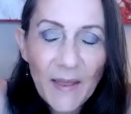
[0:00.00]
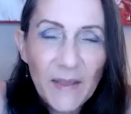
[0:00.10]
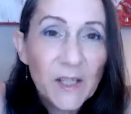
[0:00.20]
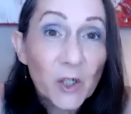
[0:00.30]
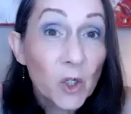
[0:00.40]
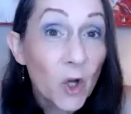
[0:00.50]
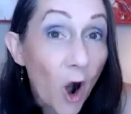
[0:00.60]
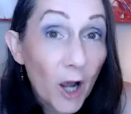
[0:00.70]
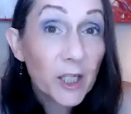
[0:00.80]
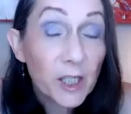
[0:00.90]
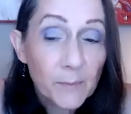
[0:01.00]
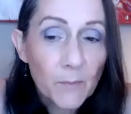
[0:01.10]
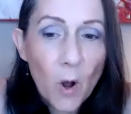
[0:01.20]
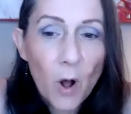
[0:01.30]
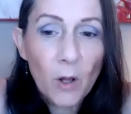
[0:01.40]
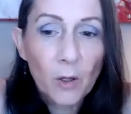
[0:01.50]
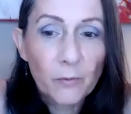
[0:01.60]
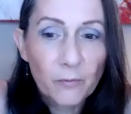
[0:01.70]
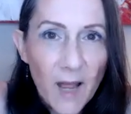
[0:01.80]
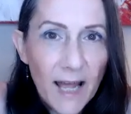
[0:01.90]
These are not small,
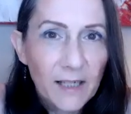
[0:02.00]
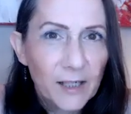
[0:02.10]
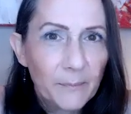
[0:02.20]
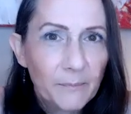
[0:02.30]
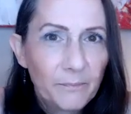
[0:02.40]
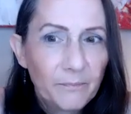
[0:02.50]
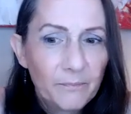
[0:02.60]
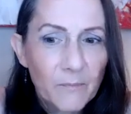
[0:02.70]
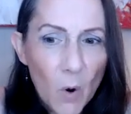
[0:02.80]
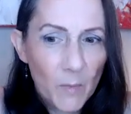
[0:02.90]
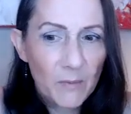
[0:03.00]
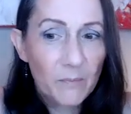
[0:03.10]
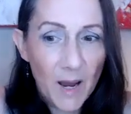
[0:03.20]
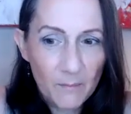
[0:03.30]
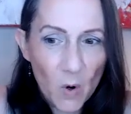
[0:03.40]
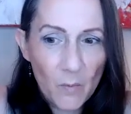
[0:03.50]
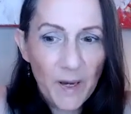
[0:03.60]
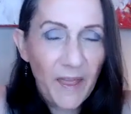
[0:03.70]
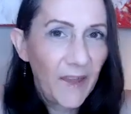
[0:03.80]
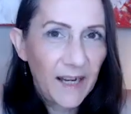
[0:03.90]
random, moment by
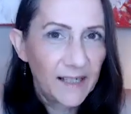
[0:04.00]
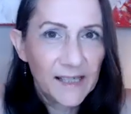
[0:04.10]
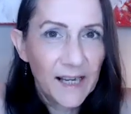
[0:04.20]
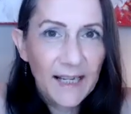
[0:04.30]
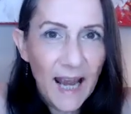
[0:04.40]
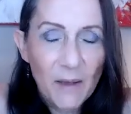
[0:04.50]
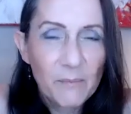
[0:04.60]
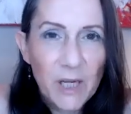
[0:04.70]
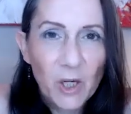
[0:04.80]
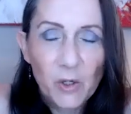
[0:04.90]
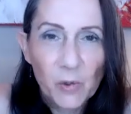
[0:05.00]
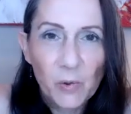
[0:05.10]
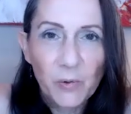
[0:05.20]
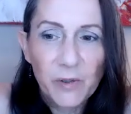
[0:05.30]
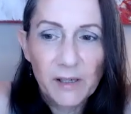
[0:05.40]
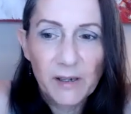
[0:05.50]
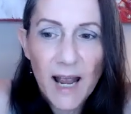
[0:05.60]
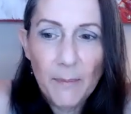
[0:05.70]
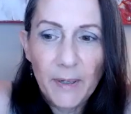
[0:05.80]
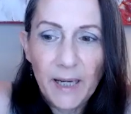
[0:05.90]
moment things that can't be controlled that are
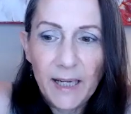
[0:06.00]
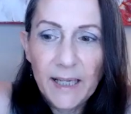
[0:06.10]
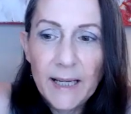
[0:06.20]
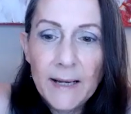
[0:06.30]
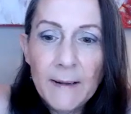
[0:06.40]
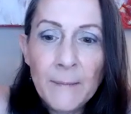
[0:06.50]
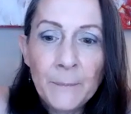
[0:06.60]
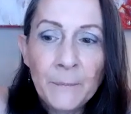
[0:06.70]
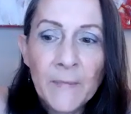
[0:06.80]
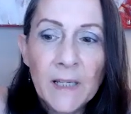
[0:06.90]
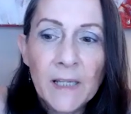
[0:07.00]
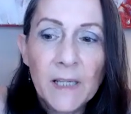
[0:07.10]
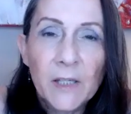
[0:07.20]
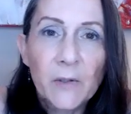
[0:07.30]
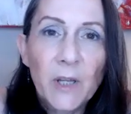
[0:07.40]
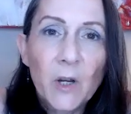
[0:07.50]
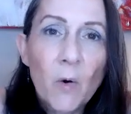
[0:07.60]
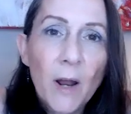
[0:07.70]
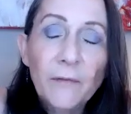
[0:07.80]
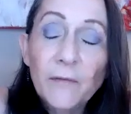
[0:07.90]
happening. So they go
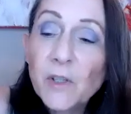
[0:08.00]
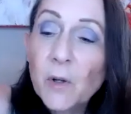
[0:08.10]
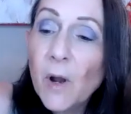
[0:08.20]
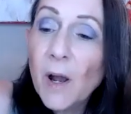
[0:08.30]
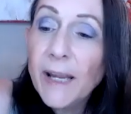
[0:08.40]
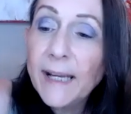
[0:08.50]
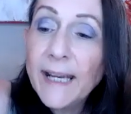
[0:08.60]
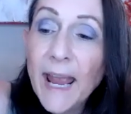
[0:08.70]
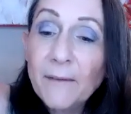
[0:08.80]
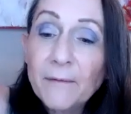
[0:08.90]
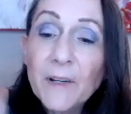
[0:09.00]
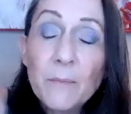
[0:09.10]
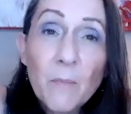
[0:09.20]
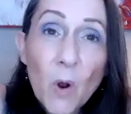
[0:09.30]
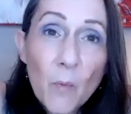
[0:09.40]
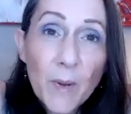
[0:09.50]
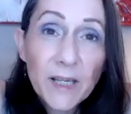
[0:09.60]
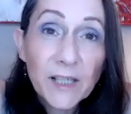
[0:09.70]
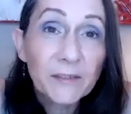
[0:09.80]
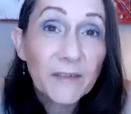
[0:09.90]
on. So in every
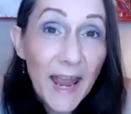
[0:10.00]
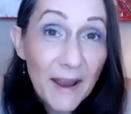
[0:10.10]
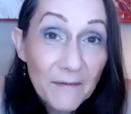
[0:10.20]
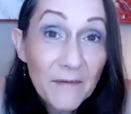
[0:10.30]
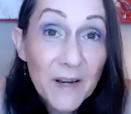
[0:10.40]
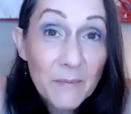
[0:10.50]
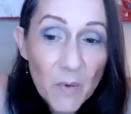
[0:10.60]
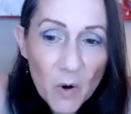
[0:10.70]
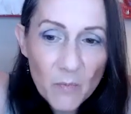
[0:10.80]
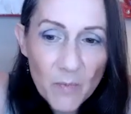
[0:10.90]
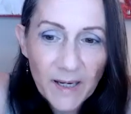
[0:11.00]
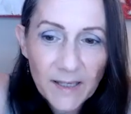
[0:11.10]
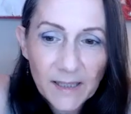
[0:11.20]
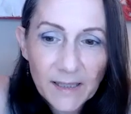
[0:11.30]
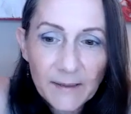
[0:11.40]
moment of every moment,